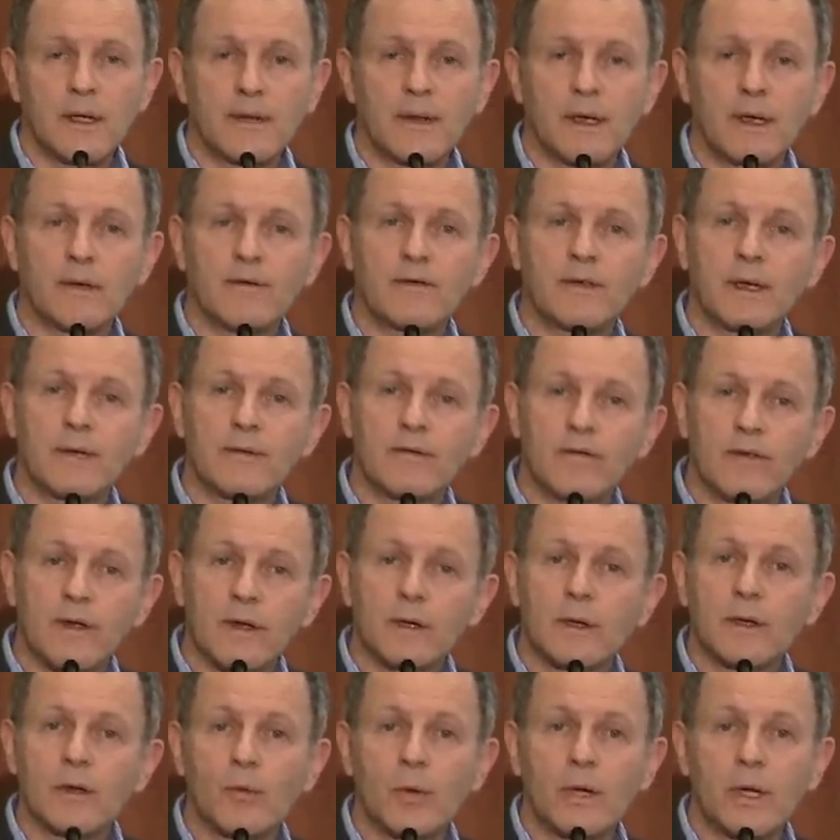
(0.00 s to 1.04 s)
that have done
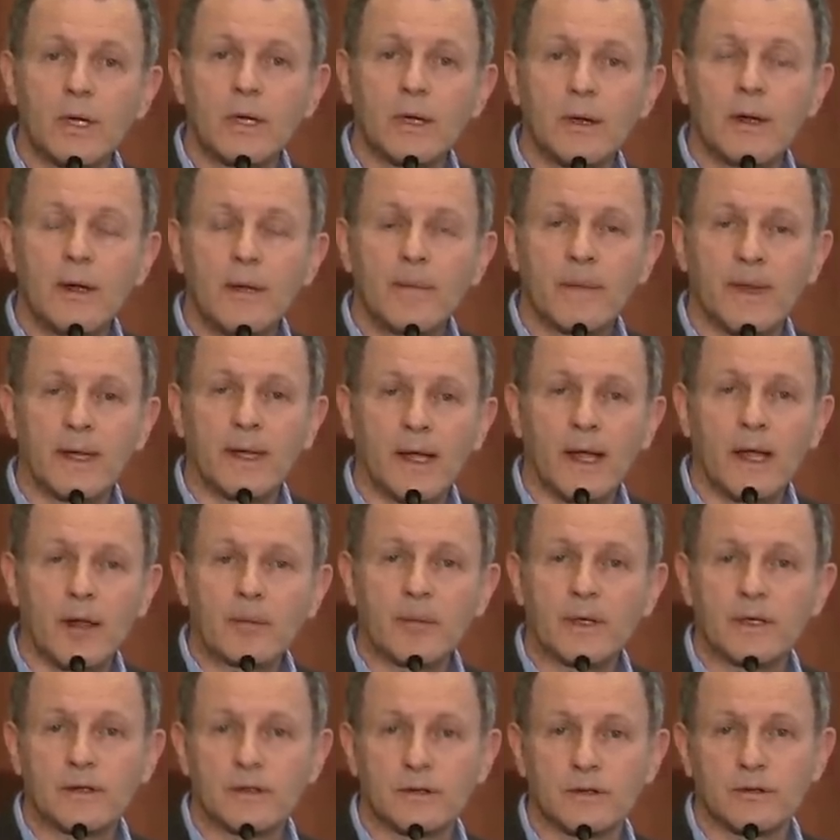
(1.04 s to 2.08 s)
very well in
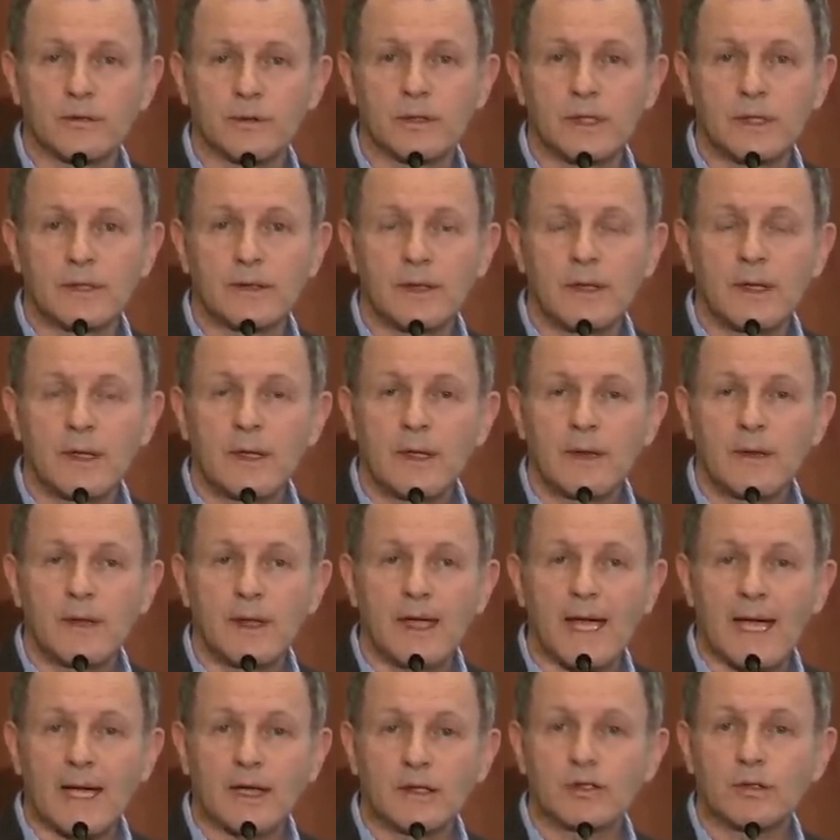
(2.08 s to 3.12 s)
helping to treat
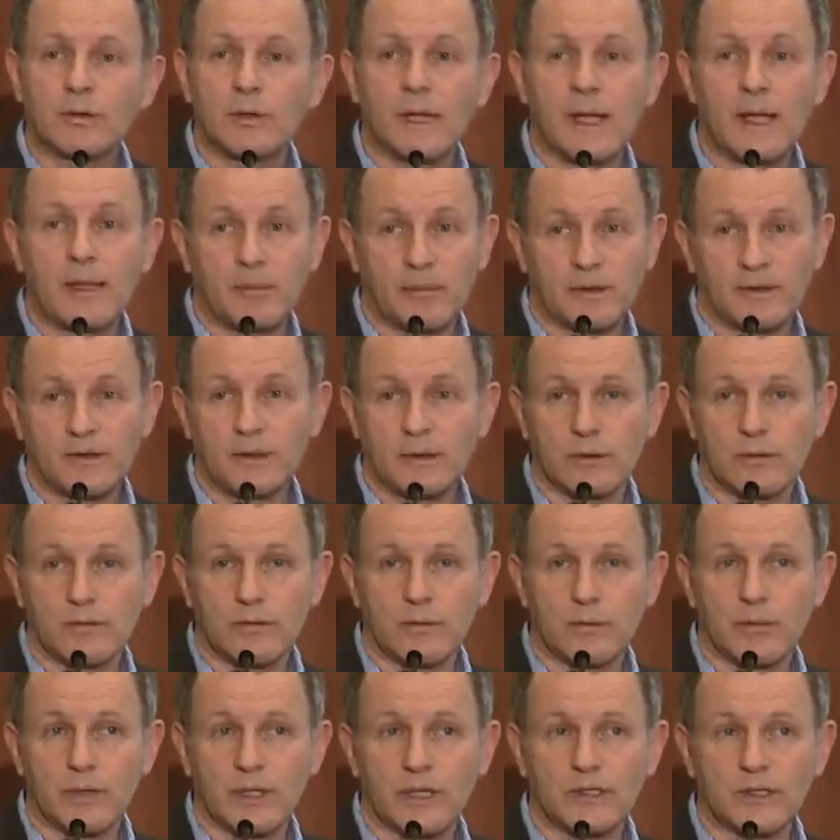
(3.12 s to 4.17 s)
the actual episode of
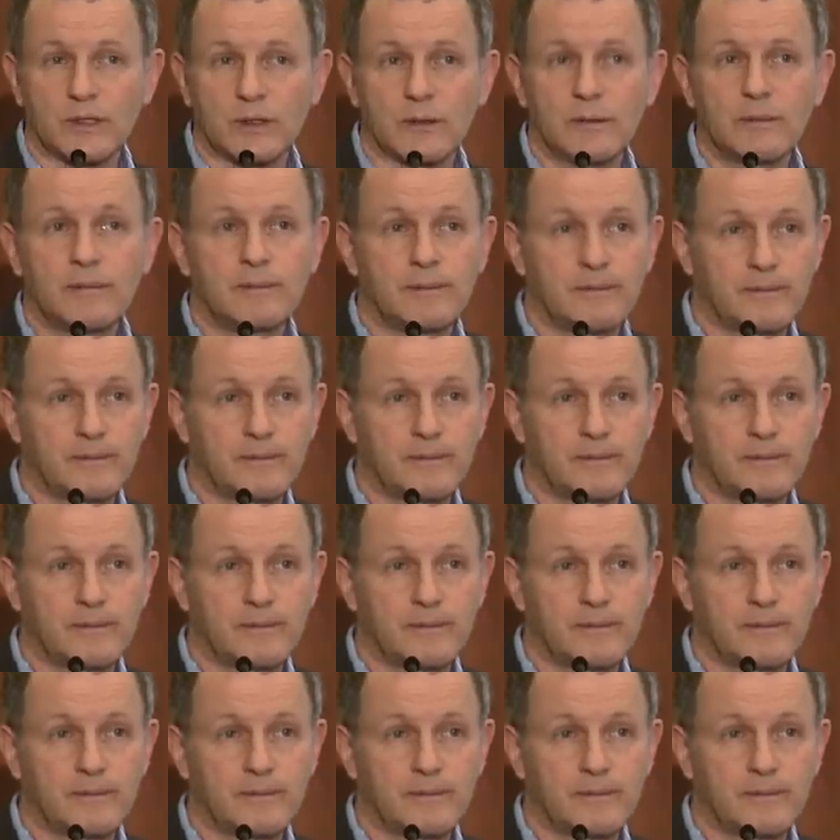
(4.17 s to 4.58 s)
depression.